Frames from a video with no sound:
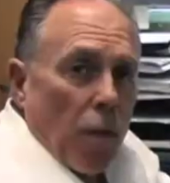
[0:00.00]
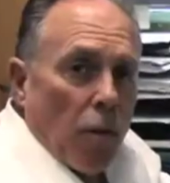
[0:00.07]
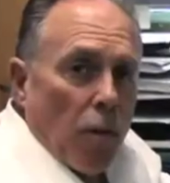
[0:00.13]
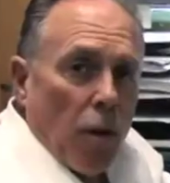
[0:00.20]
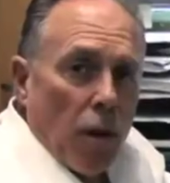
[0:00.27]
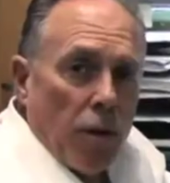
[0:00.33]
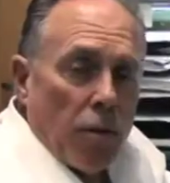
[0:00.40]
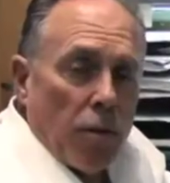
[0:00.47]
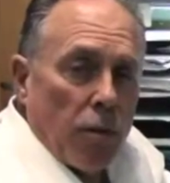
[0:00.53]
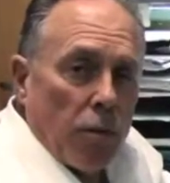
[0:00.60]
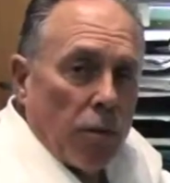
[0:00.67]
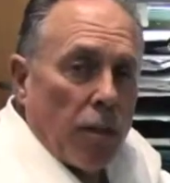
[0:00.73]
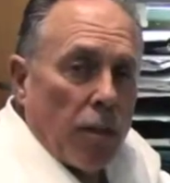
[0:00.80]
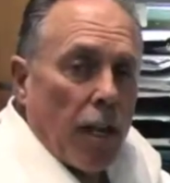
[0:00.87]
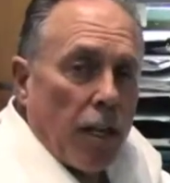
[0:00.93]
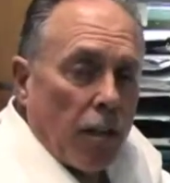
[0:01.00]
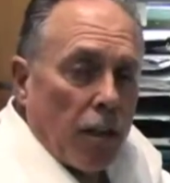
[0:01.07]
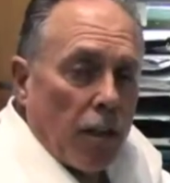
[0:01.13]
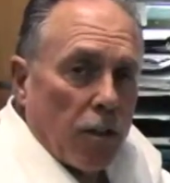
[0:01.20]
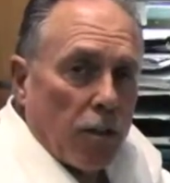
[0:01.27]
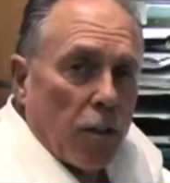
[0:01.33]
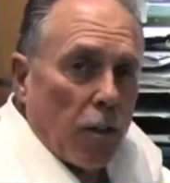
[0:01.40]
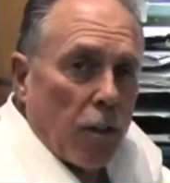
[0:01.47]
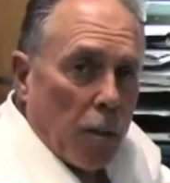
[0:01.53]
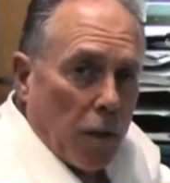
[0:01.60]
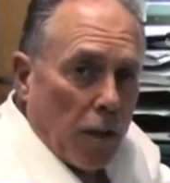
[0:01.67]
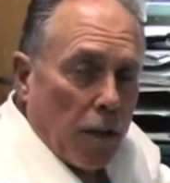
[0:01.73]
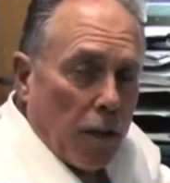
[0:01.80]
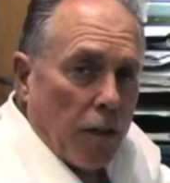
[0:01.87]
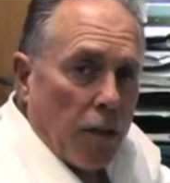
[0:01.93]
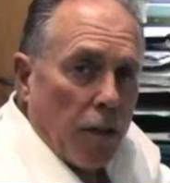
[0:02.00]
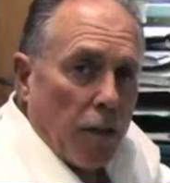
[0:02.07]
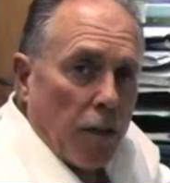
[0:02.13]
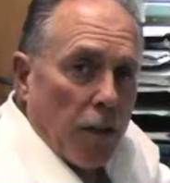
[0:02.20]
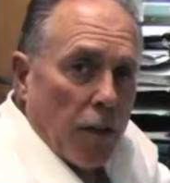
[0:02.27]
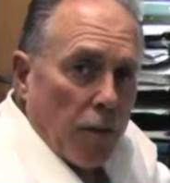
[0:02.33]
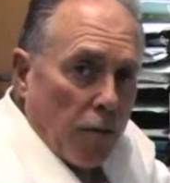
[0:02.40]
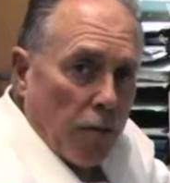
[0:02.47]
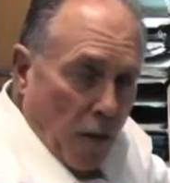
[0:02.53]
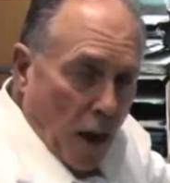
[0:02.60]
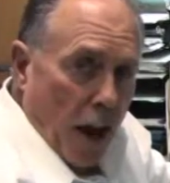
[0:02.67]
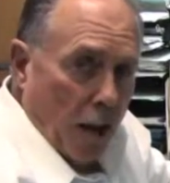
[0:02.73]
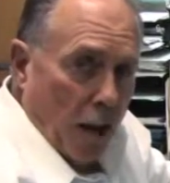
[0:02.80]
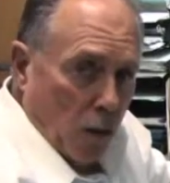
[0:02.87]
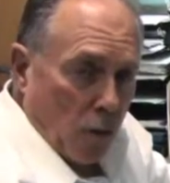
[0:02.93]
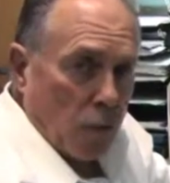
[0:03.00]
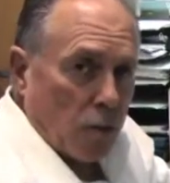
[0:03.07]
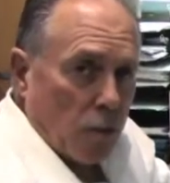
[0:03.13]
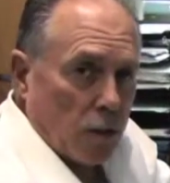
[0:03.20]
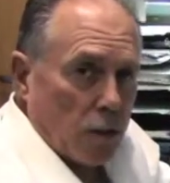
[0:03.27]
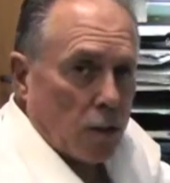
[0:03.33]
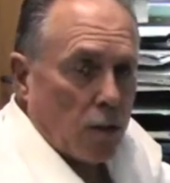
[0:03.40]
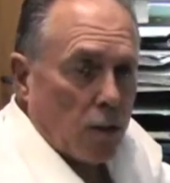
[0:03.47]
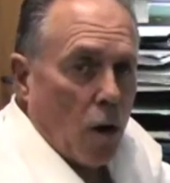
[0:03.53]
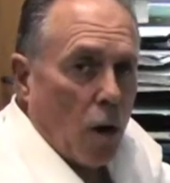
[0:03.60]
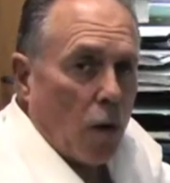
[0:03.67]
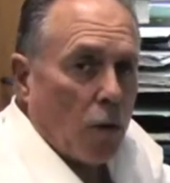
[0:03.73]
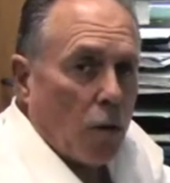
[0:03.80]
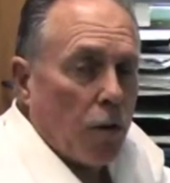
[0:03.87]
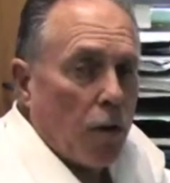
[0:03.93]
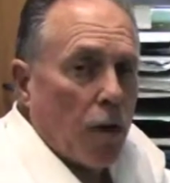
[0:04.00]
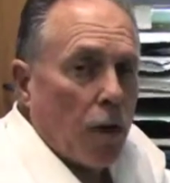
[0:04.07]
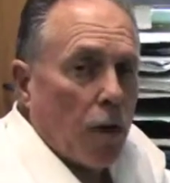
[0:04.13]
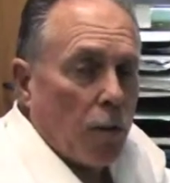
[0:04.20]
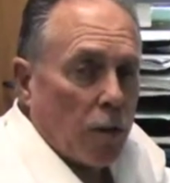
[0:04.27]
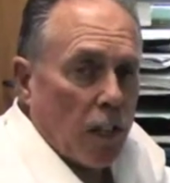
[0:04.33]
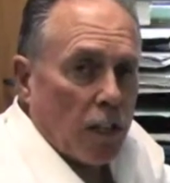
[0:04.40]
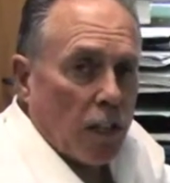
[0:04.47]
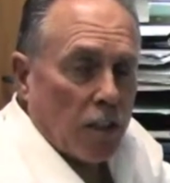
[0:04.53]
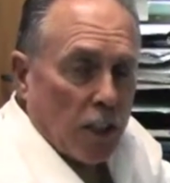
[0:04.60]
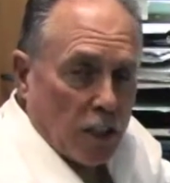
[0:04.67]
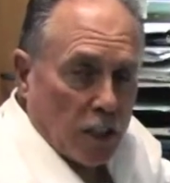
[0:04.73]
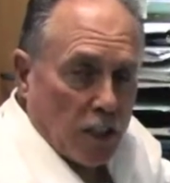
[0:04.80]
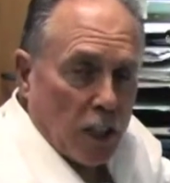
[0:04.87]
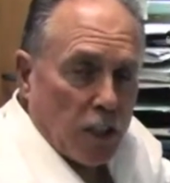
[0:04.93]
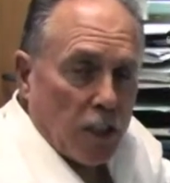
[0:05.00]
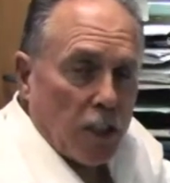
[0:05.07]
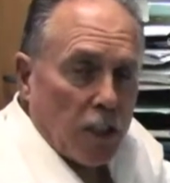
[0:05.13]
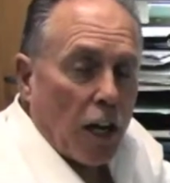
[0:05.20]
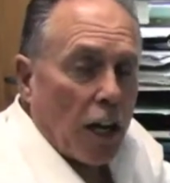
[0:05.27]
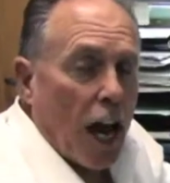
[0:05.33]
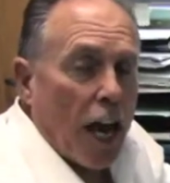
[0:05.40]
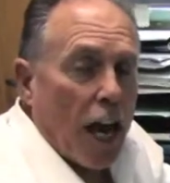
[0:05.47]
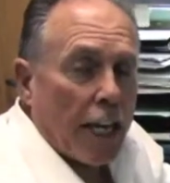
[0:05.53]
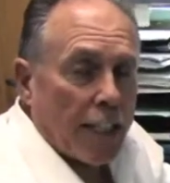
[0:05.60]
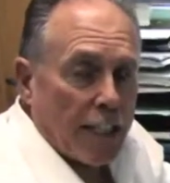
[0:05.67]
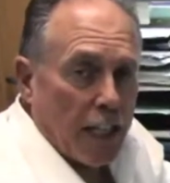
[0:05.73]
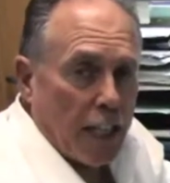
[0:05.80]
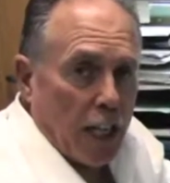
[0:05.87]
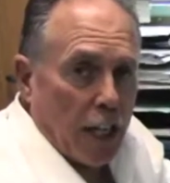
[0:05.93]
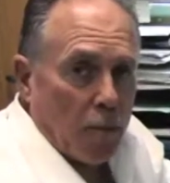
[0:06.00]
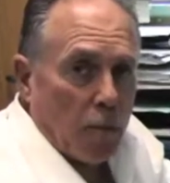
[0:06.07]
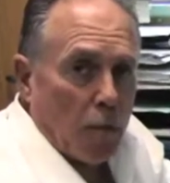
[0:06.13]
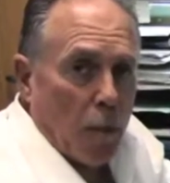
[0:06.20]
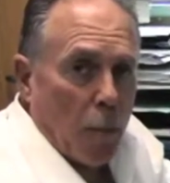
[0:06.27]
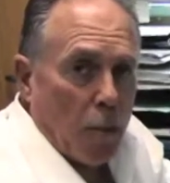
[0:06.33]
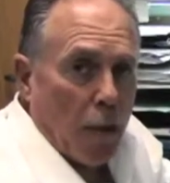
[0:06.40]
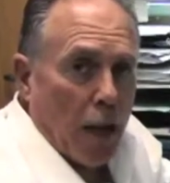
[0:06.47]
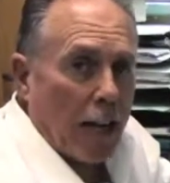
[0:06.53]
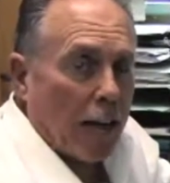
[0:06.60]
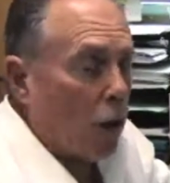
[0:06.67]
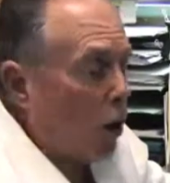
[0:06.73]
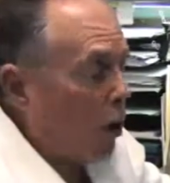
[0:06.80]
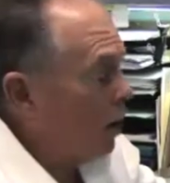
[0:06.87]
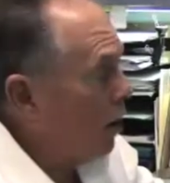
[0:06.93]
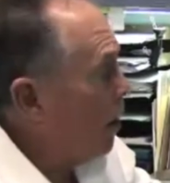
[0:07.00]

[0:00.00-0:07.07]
I'm going to take the interpolated file, which is called, which has an extension .int from MagLog,